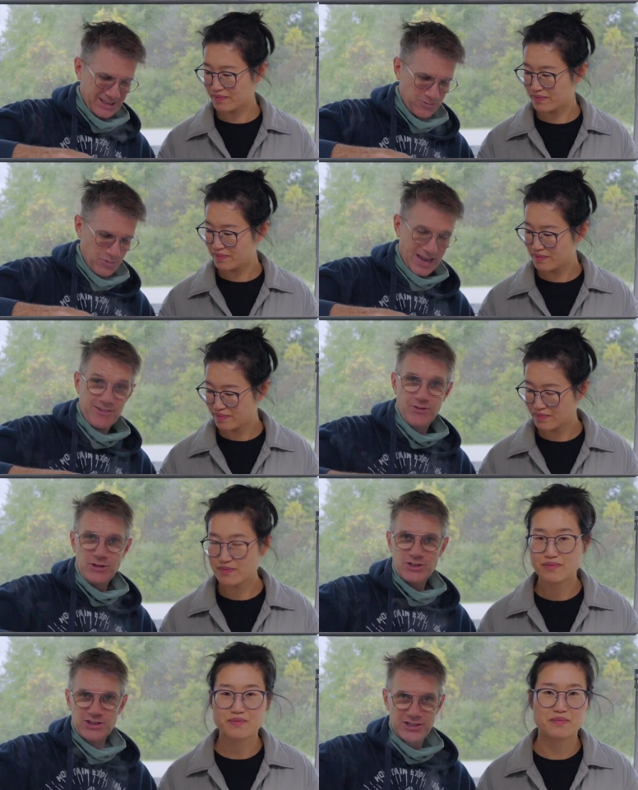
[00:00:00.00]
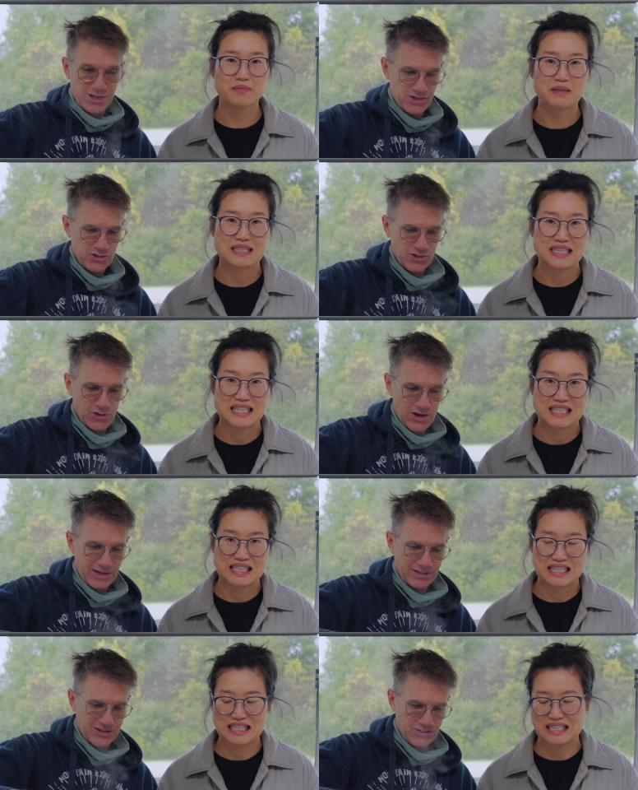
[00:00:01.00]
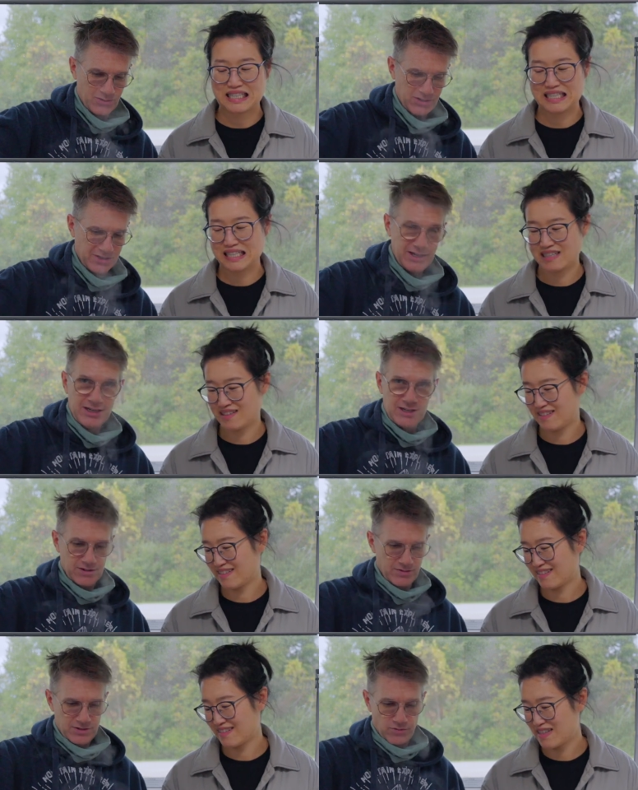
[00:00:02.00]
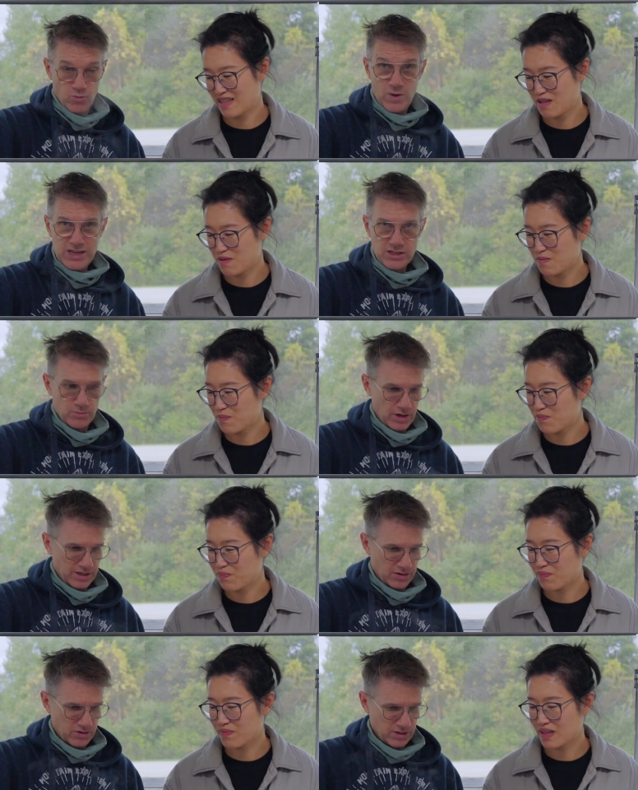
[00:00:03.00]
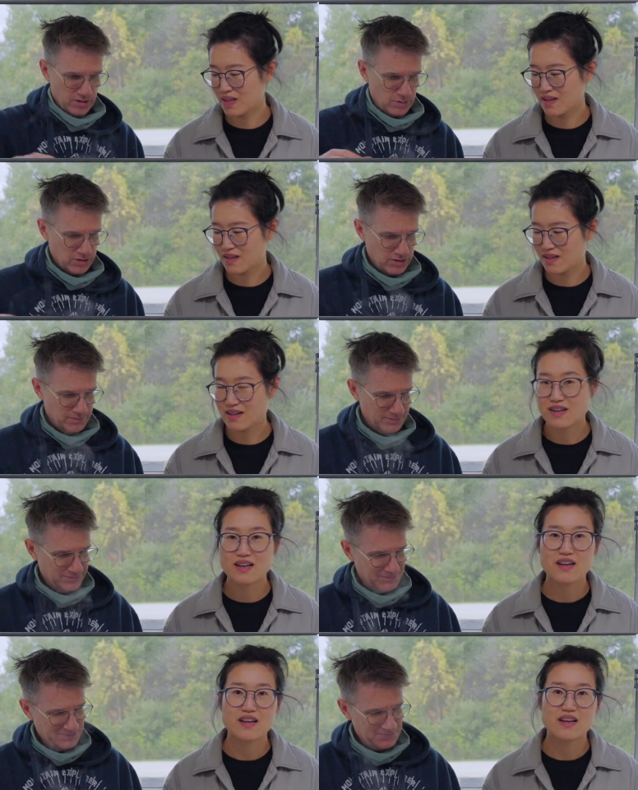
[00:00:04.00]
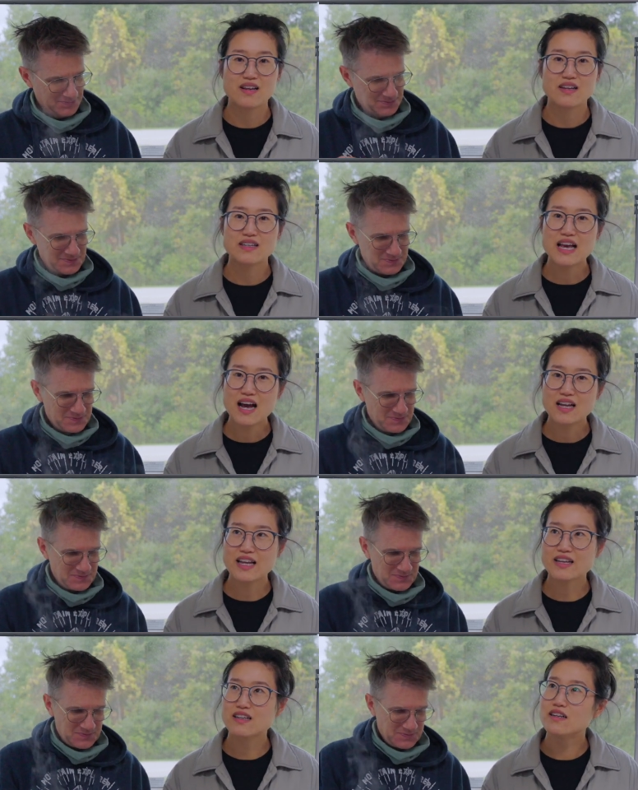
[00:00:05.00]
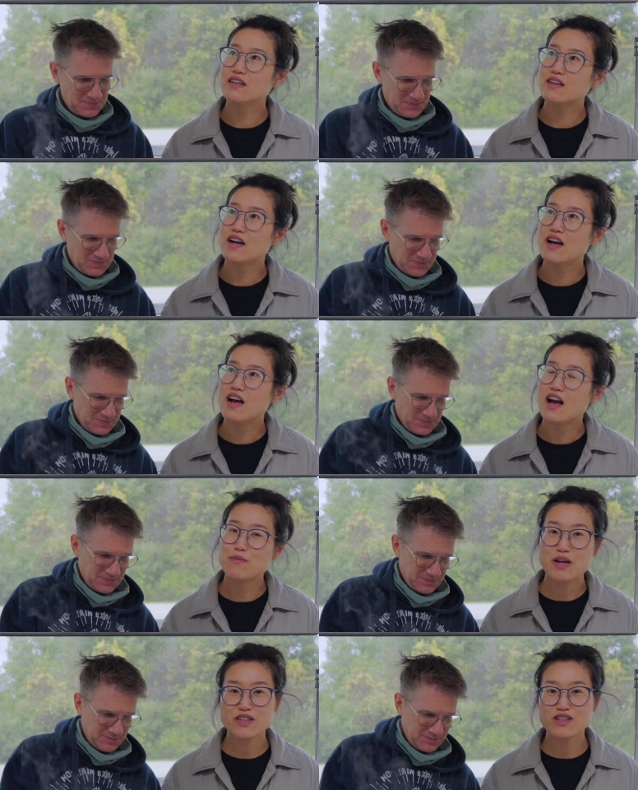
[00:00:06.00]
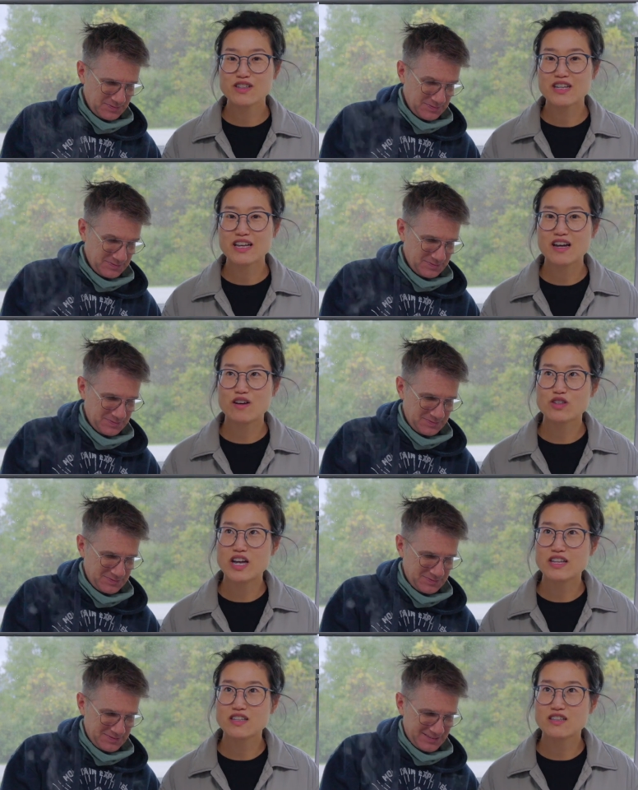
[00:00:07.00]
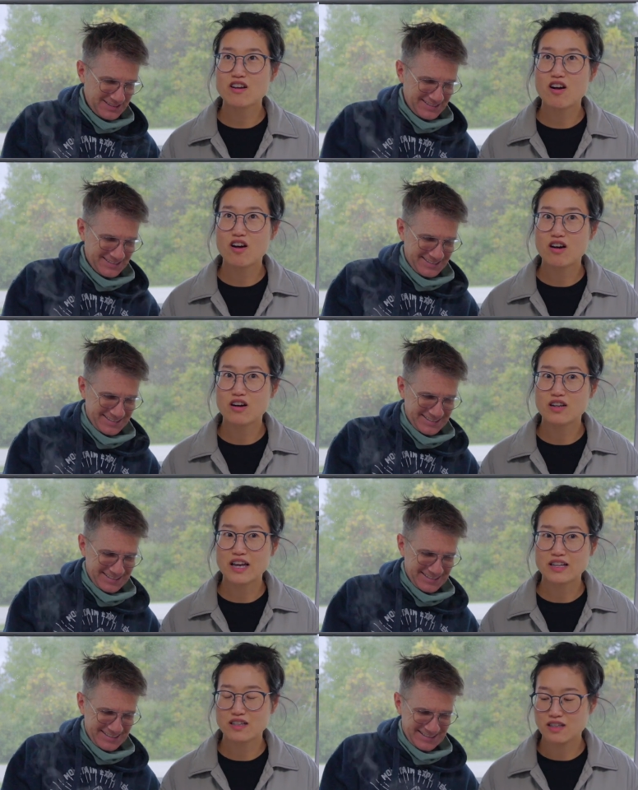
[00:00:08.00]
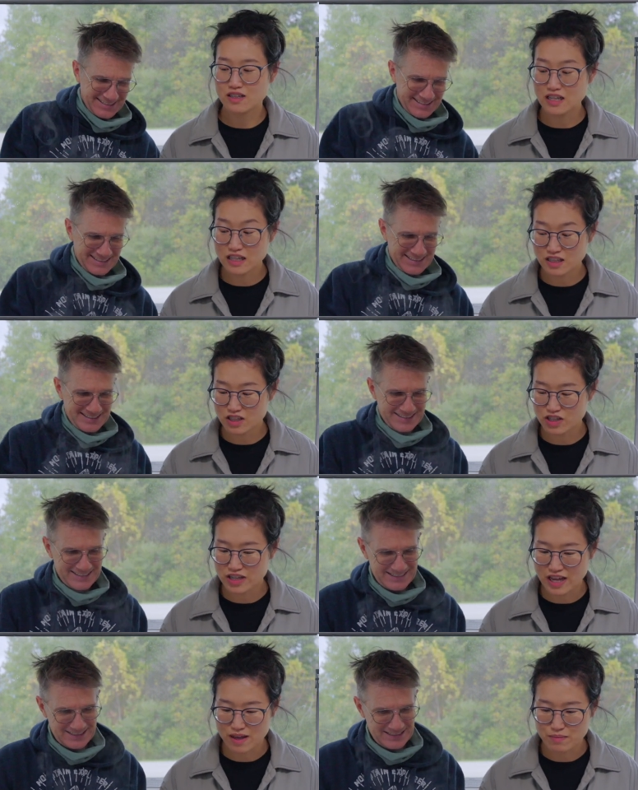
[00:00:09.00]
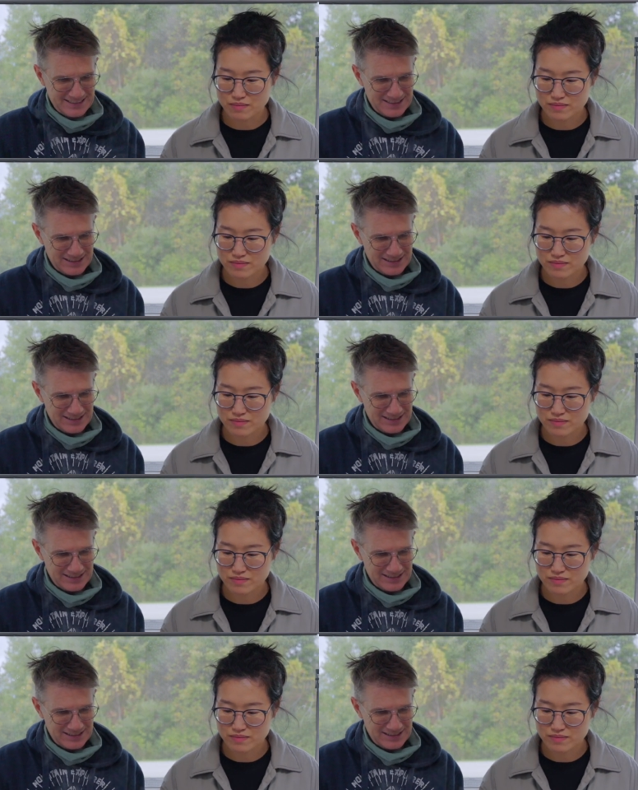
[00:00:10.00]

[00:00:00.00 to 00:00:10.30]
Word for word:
Speaker 1: We have these discussions a lot because there's different ways to break down syllables.
Speaker 2: Yeah, like imagine like how Chinese call like an English name